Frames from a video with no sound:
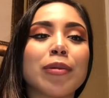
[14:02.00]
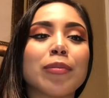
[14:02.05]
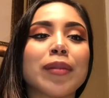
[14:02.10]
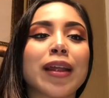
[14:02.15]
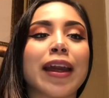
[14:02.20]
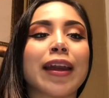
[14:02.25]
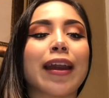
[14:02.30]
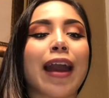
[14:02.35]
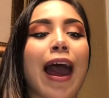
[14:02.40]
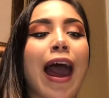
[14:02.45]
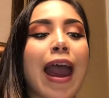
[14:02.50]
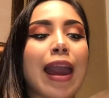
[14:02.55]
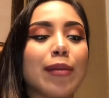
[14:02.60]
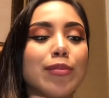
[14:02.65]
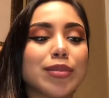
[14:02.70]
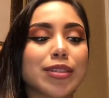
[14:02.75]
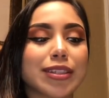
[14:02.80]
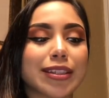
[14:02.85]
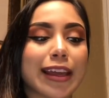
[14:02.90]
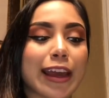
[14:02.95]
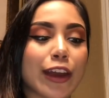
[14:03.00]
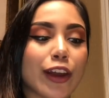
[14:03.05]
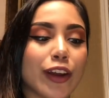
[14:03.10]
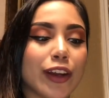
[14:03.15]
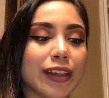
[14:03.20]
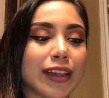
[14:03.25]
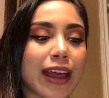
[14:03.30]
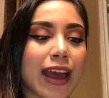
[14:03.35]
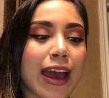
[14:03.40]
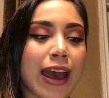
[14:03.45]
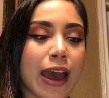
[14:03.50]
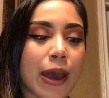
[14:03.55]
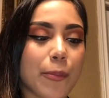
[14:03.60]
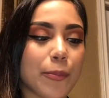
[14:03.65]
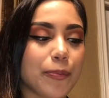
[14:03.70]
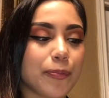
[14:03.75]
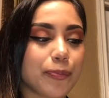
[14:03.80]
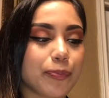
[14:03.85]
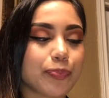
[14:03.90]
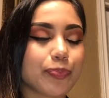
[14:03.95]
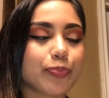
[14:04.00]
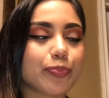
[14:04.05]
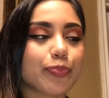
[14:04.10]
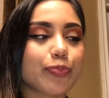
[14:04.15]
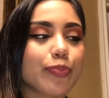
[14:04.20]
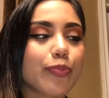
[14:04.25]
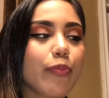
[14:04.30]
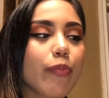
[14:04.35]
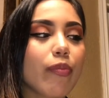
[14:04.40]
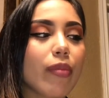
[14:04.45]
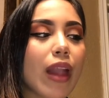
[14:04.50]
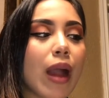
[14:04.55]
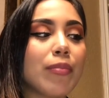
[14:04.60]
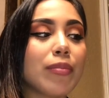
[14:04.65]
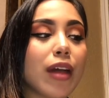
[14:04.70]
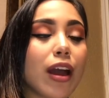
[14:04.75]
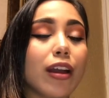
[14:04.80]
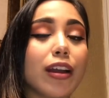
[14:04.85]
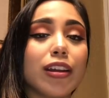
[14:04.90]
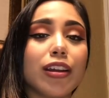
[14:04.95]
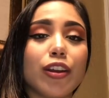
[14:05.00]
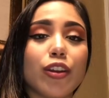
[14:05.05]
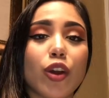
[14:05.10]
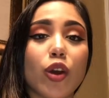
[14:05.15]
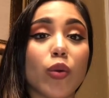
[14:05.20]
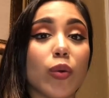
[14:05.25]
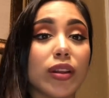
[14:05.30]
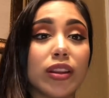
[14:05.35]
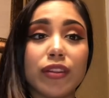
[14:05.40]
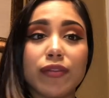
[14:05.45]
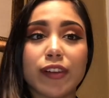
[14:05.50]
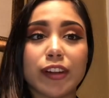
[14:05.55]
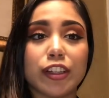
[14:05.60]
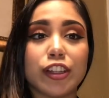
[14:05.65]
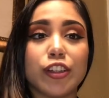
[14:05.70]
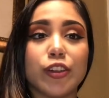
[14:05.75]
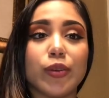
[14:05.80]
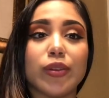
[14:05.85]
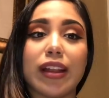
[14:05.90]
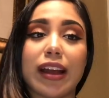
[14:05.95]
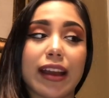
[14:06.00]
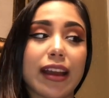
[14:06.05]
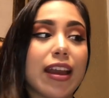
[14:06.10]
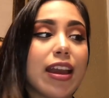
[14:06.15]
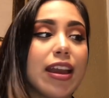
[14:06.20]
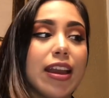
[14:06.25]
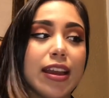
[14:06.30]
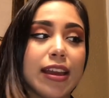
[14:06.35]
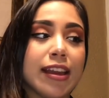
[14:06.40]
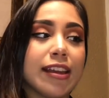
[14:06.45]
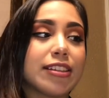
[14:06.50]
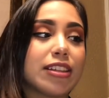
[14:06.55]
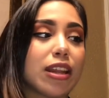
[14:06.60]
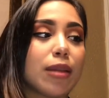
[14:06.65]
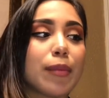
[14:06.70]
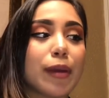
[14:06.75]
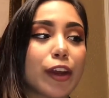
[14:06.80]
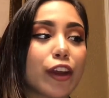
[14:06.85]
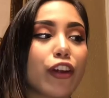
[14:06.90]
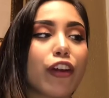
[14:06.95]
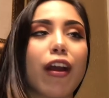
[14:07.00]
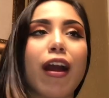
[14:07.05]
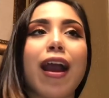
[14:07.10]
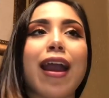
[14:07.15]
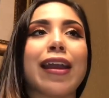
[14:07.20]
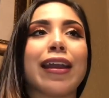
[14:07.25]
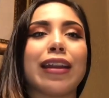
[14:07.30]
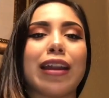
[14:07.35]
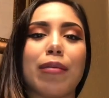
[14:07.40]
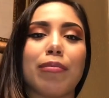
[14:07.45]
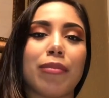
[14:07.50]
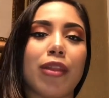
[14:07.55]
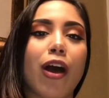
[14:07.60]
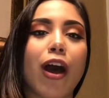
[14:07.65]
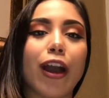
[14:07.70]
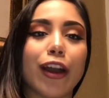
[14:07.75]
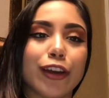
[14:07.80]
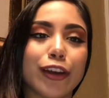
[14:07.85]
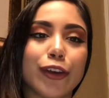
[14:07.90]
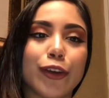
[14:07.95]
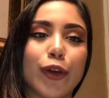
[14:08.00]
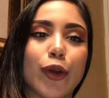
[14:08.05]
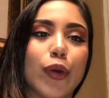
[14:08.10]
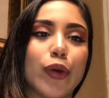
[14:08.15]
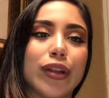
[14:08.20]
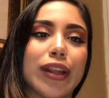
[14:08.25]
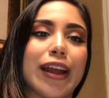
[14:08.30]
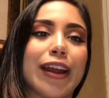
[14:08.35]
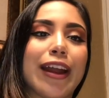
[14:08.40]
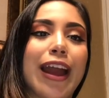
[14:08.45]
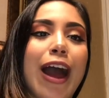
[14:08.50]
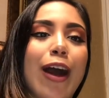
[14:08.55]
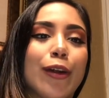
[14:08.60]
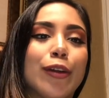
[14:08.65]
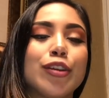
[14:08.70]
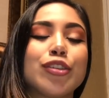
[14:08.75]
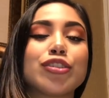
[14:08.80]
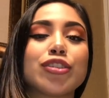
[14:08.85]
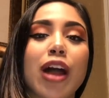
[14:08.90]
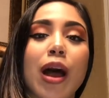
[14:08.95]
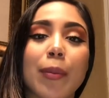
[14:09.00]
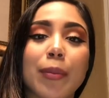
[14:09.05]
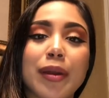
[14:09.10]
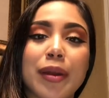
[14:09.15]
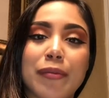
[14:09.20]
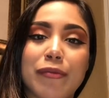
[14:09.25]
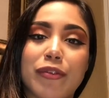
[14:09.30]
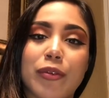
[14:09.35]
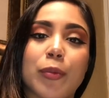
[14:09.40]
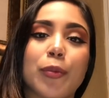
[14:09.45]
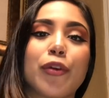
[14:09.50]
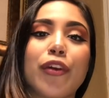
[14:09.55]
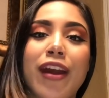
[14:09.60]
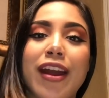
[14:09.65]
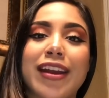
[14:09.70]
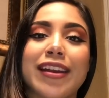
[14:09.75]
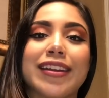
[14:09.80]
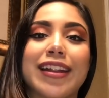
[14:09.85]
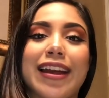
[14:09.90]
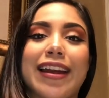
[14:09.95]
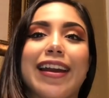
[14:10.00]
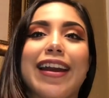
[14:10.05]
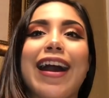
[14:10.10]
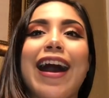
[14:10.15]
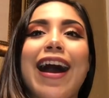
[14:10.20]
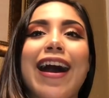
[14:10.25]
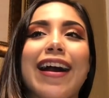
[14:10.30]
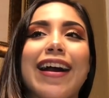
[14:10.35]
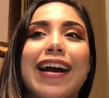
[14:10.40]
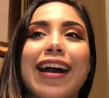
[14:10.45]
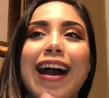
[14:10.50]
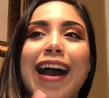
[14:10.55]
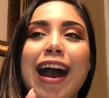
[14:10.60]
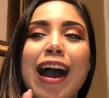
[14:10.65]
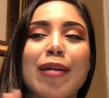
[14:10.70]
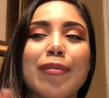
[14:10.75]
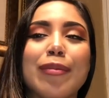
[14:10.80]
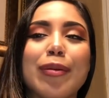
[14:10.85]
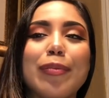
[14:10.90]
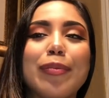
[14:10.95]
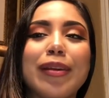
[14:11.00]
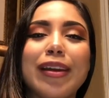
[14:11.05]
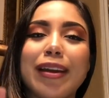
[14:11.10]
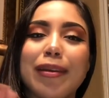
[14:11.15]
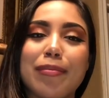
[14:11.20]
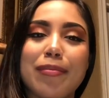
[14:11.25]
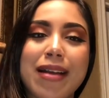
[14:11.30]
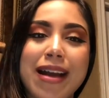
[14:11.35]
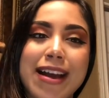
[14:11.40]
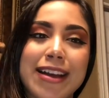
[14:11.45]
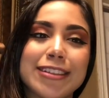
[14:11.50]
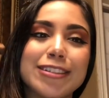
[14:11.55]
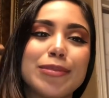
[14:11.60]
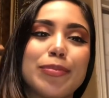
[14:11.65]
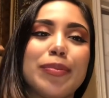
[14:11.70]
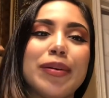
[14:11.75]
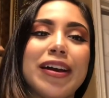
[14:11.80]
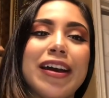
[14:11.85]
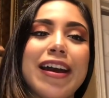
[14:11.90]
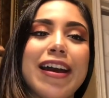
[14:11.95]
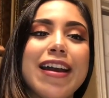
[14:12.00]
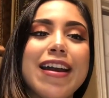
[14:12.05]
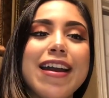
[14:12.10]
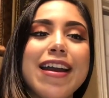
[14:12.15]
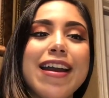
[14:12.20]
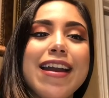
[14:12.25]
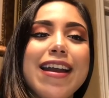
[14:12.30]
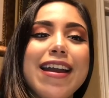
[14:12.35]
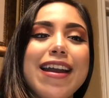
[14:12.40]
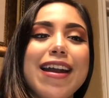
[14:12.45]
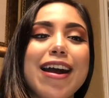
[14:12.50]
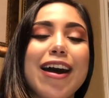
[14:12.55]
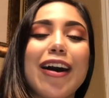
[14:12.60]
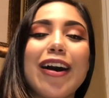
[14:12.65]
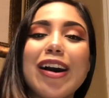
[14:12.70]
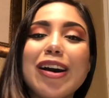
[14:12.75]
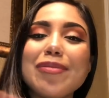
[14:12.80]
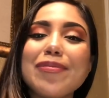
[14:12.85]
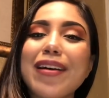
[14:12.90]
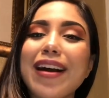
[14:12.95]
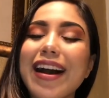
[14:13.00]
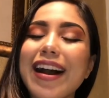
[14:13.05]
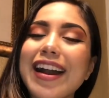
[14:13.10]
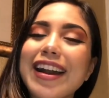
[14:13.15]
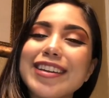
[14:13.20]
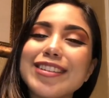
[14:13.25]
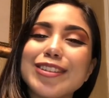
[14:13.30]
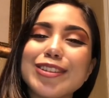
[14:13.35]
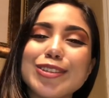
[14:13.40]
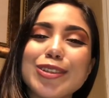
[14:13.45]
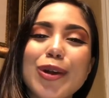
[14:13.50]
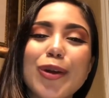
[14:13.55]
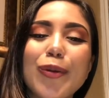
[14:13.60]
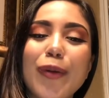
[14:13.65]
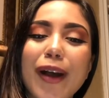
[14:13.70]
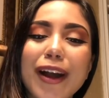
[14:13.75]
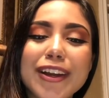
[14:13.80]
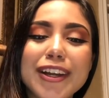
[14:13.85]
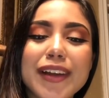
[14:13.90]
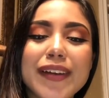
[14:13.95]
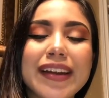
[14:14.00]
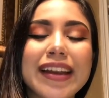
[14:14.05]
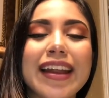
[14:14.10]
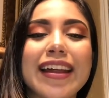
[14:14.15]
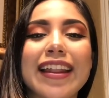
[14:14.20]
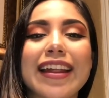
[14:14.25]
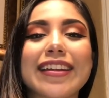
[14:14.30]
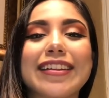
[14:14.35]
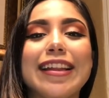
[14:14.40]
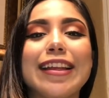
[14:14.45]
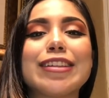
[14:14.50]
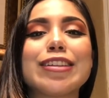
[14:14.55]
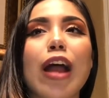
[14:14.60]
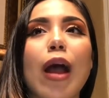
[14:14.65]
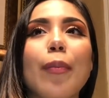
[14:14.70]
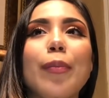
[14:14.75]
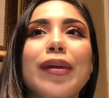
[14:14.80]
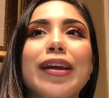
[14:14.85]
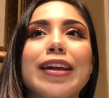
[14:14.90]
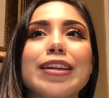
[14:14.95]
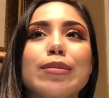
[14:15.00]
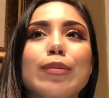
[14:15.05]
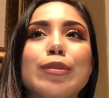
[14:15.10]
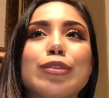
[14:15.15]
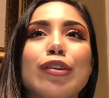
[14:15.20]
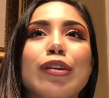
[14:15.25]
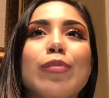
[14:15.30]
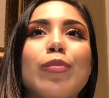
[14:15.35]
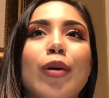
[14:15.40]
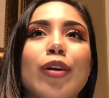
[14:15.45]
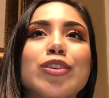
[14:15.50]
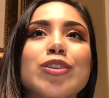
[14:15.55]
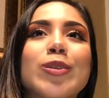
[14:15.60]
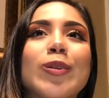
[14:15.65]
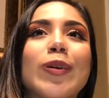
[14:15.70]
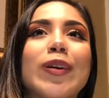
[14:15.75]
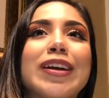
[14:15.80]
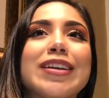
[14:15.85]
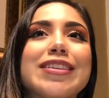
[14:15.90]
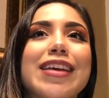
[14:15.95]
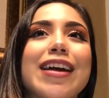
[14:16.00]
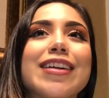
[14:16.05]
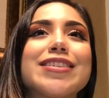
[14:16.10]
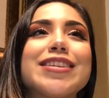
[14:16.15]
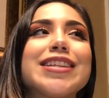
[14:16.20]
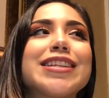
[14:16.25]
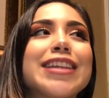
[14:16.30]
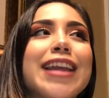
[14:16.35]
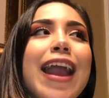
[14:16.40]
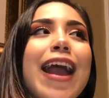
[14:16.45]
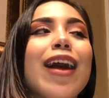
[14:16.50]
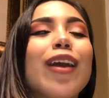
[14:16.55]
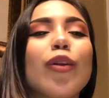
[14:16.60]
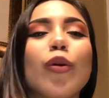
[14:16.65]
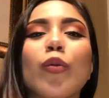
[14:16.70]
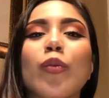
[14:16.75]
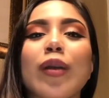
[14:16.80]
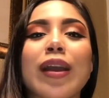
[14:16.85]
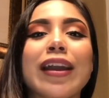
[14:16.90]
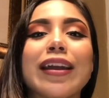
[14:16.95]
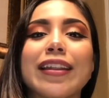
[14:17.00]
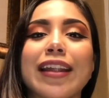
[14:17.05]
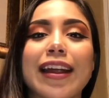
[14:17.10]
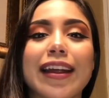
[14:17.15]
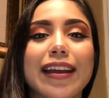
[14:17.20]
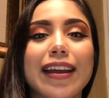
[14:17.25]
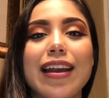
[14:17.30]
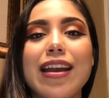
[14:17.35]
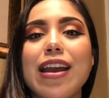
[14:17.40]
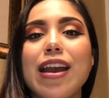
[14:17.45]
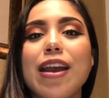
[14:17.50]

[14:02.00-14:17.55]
him. Like I'm scared that I'm not gonna know what the fuck to do. Like he's gonna be crying. I'm not gonna know like how to stop him from crying. Like I'm gonna be a mess, but oh my eyes are so watery right now like this topic gets me so emotional because i just can't wait like